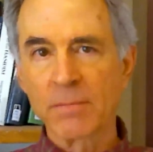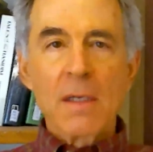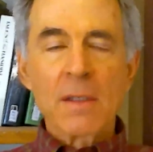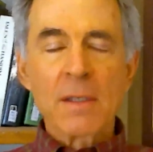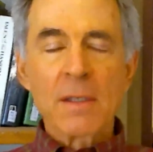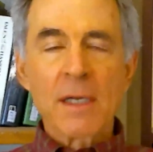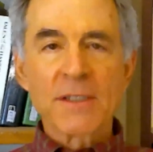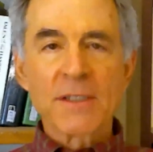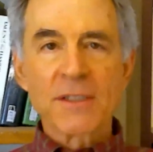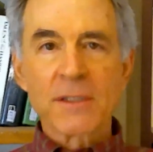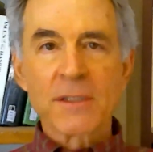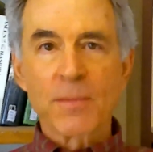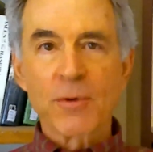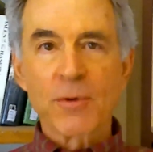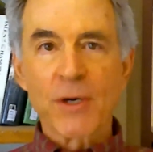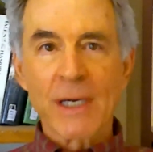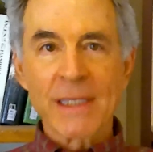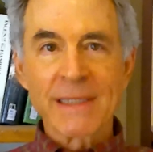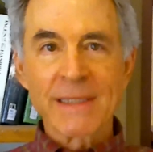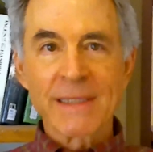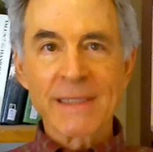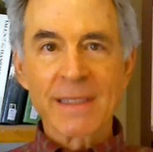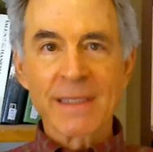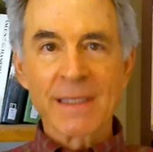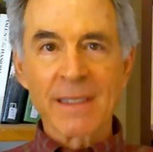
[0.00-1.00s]
Not
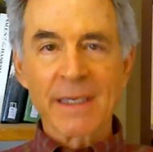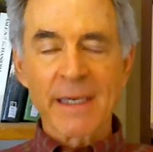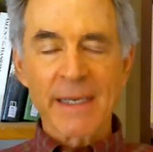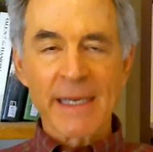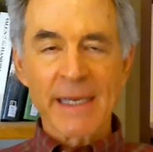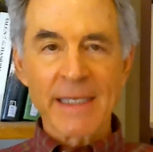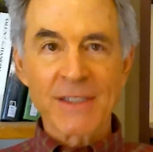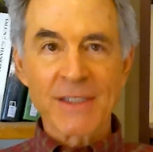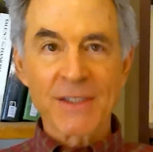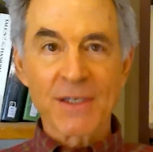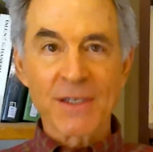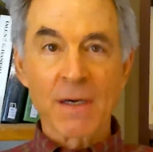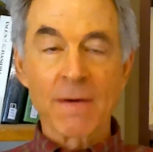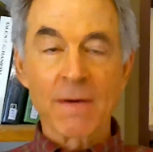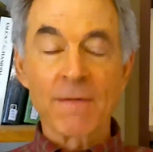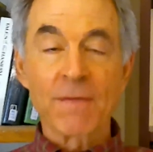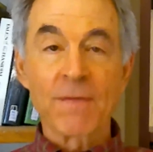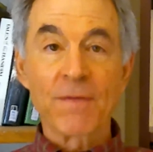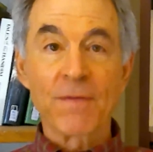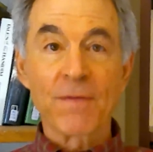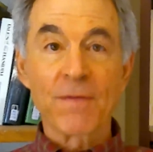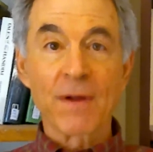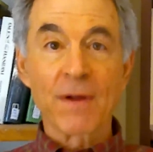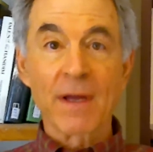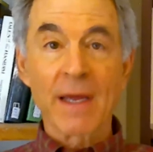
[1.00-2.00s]
surprisingly, Esau
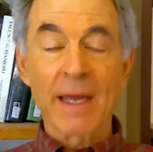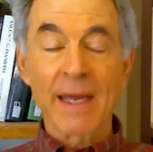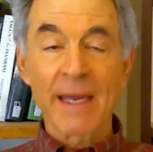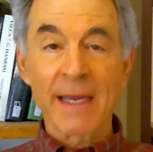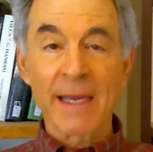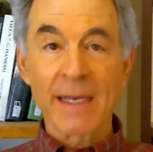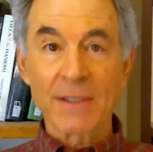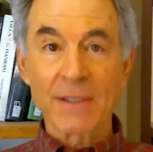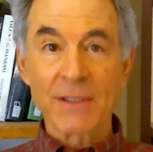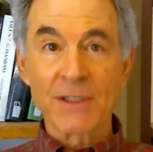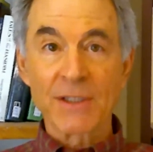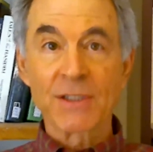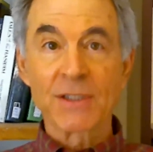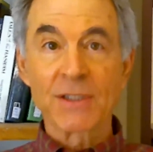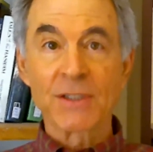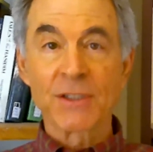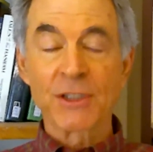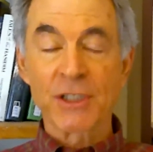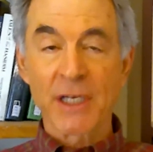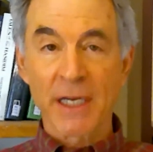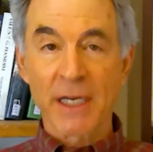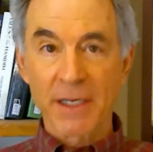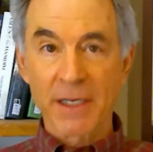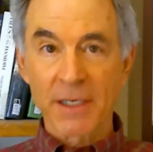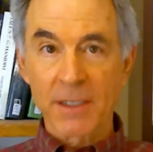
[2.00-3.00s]
hates
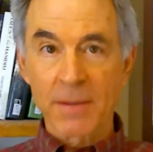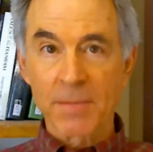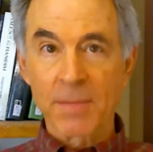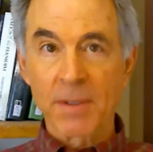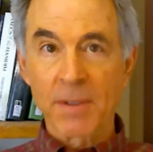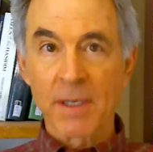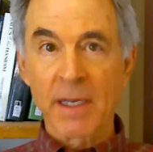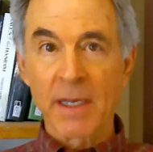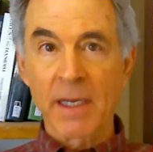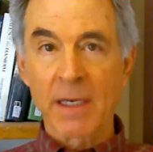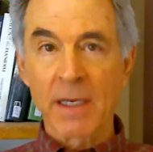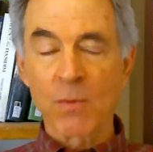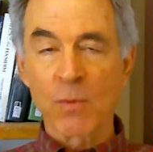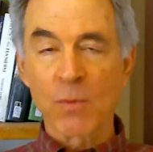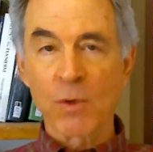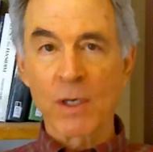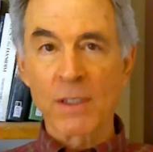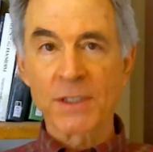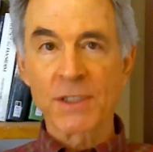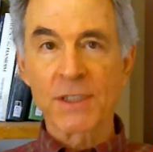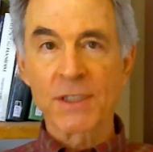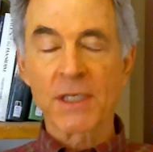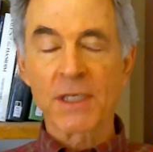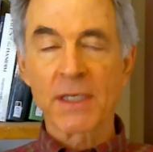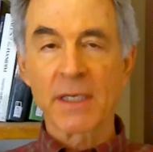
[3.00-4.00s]
Jacob and
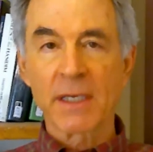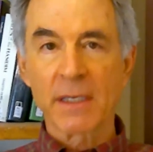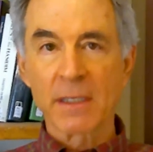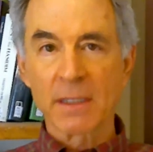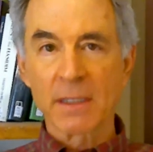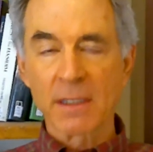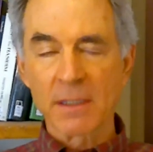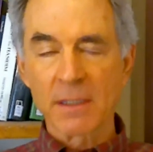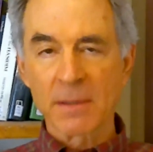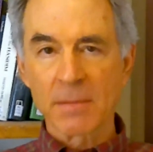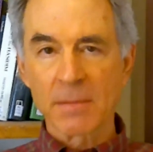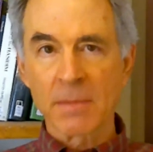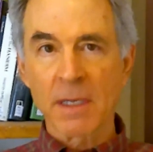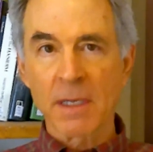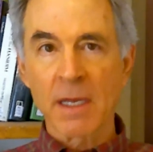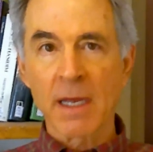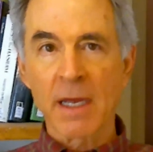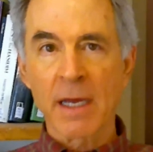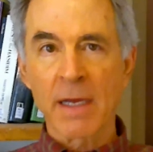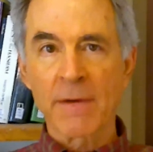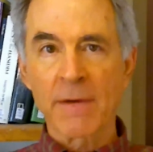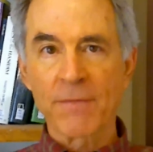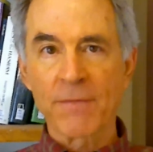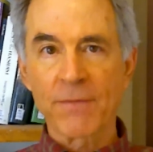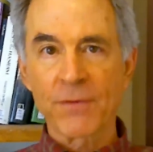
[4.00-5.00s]
wants to kill him
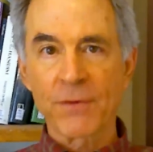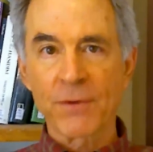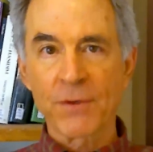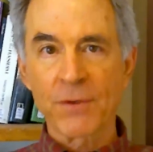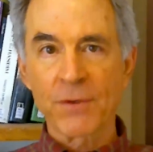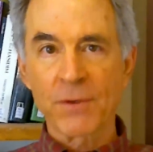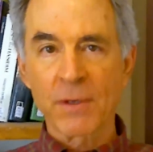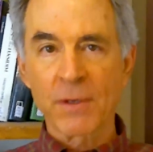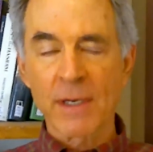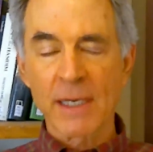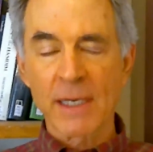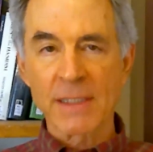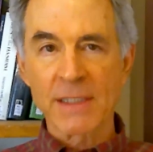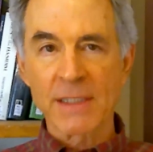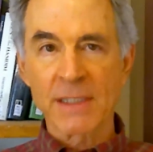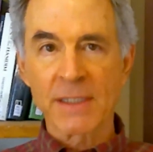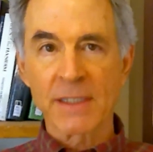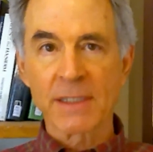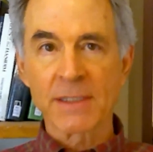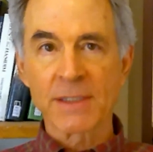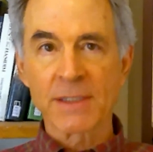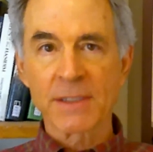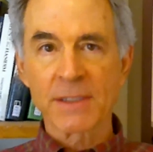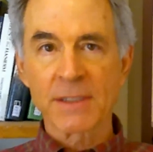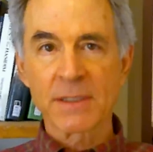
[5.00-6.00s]
after
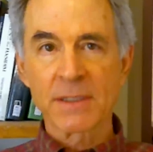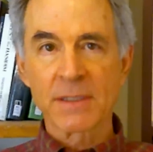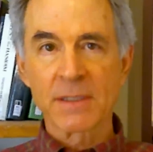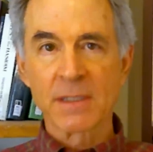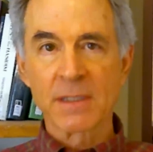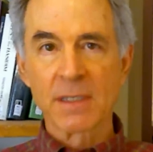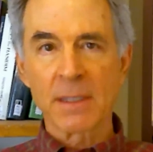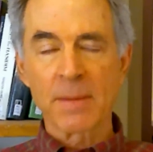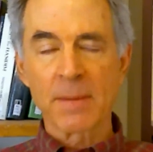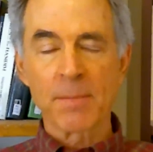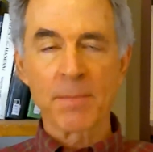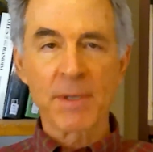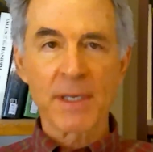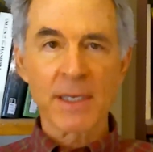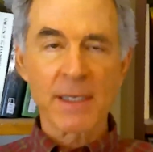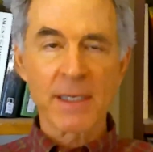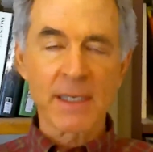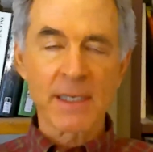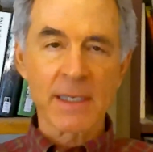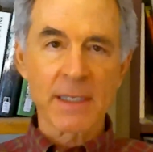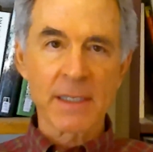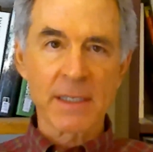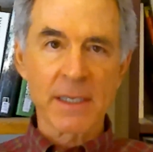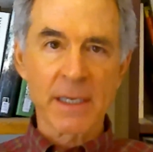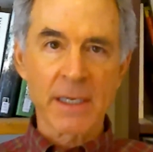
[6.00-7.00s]
Isaac's
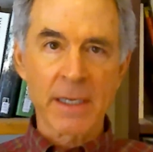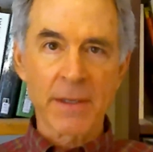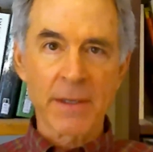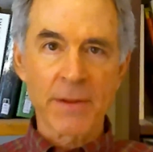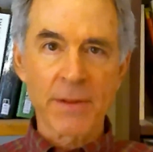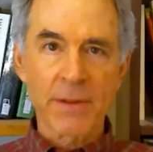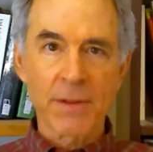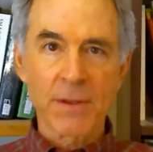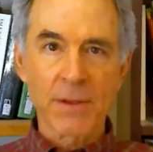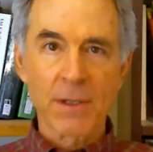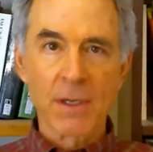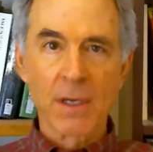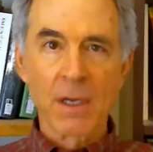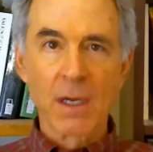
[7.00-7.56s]
impending death.